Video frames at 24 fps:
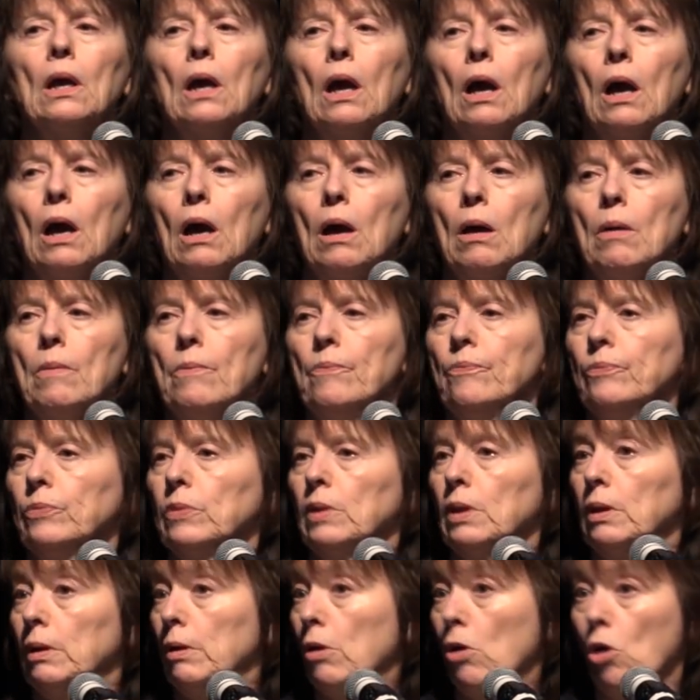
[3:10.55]

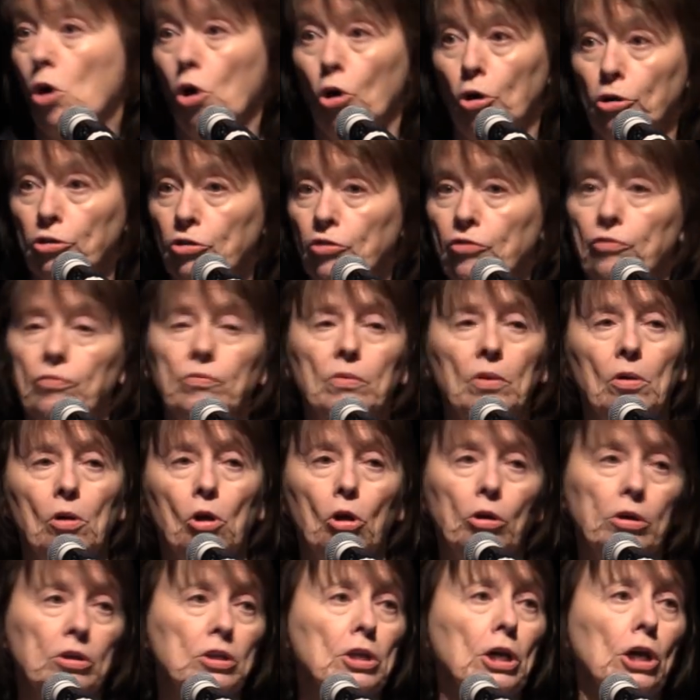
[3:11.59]
um, art,
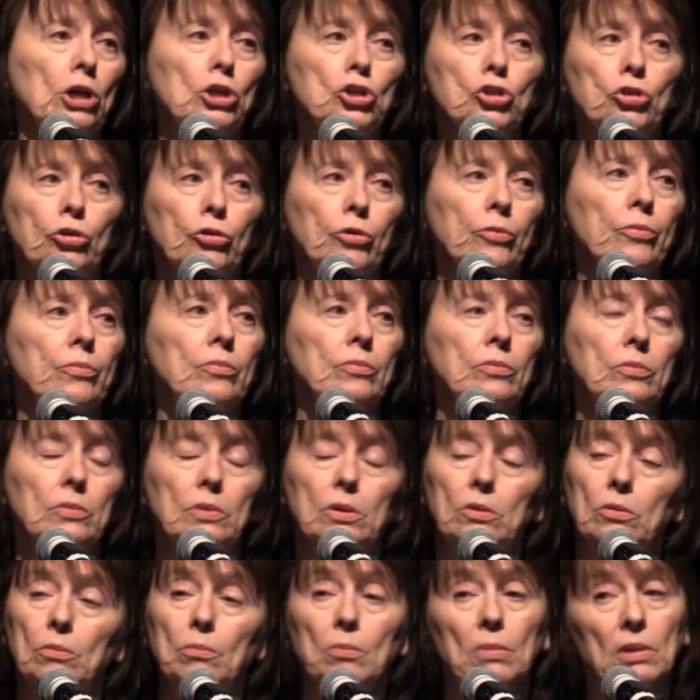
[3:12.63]
architecture,
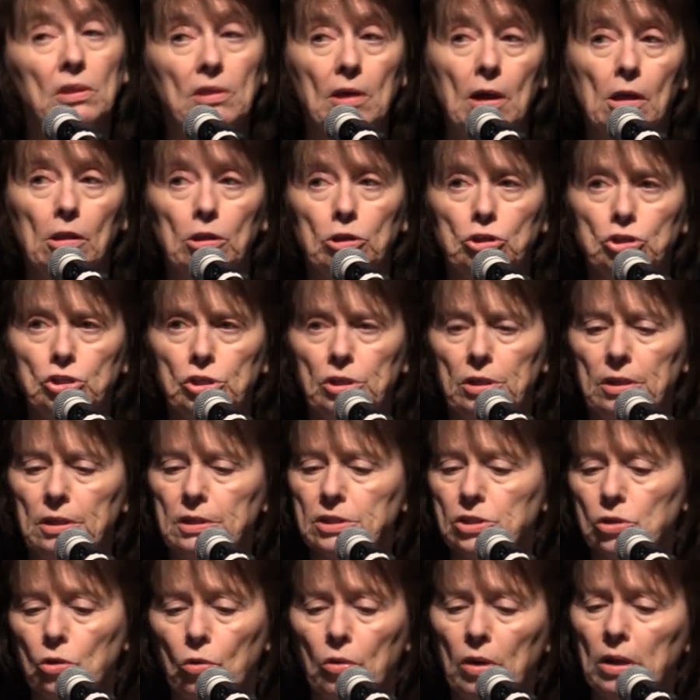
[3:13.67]
mythology, and
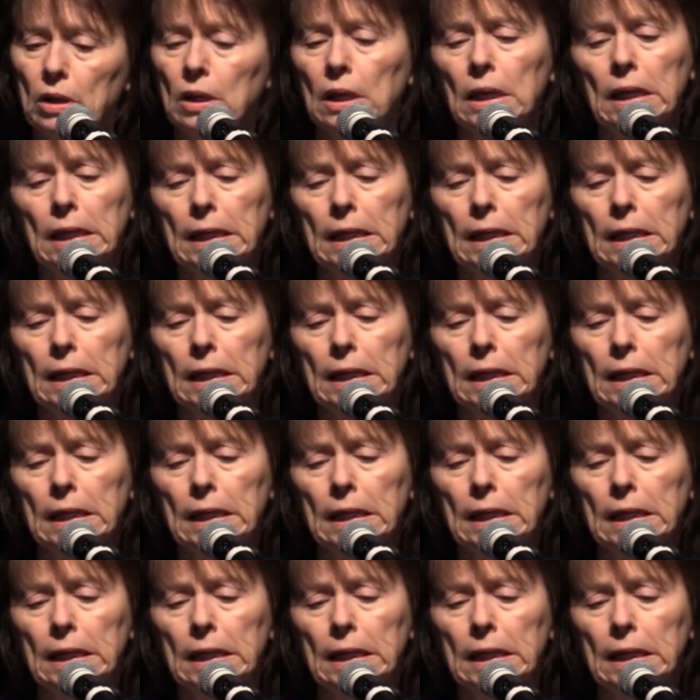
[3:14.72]
so on.